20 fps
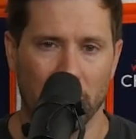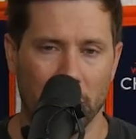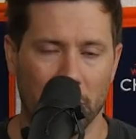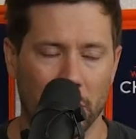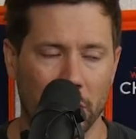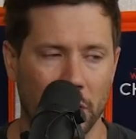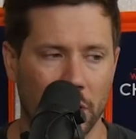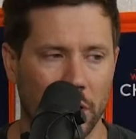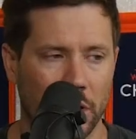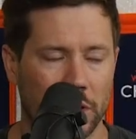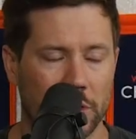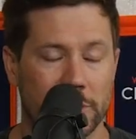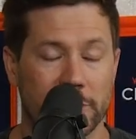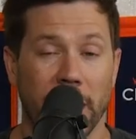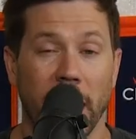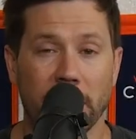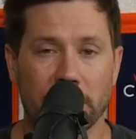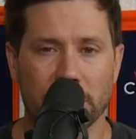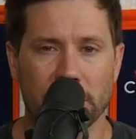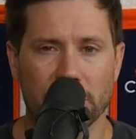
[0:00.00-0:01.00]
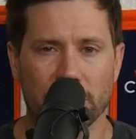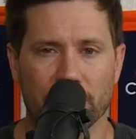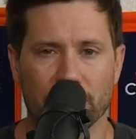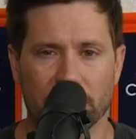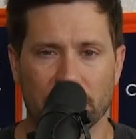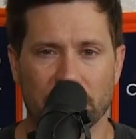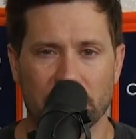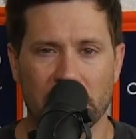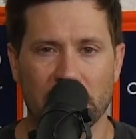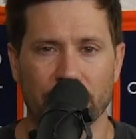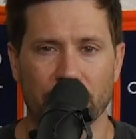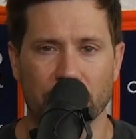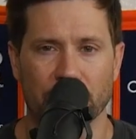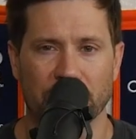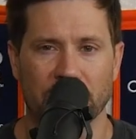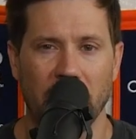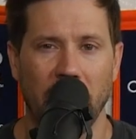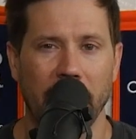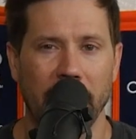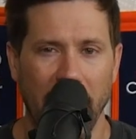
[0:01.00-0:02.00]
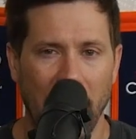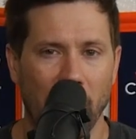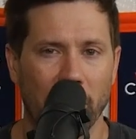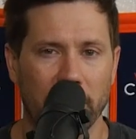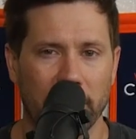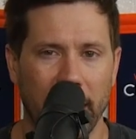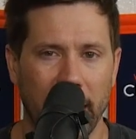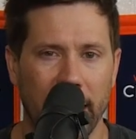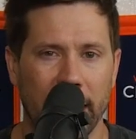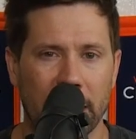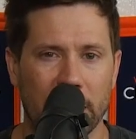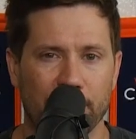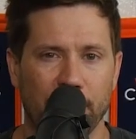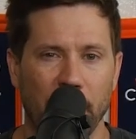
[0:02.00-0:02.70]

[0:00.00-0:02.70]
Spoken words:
Ugh. Texans receivers got outgained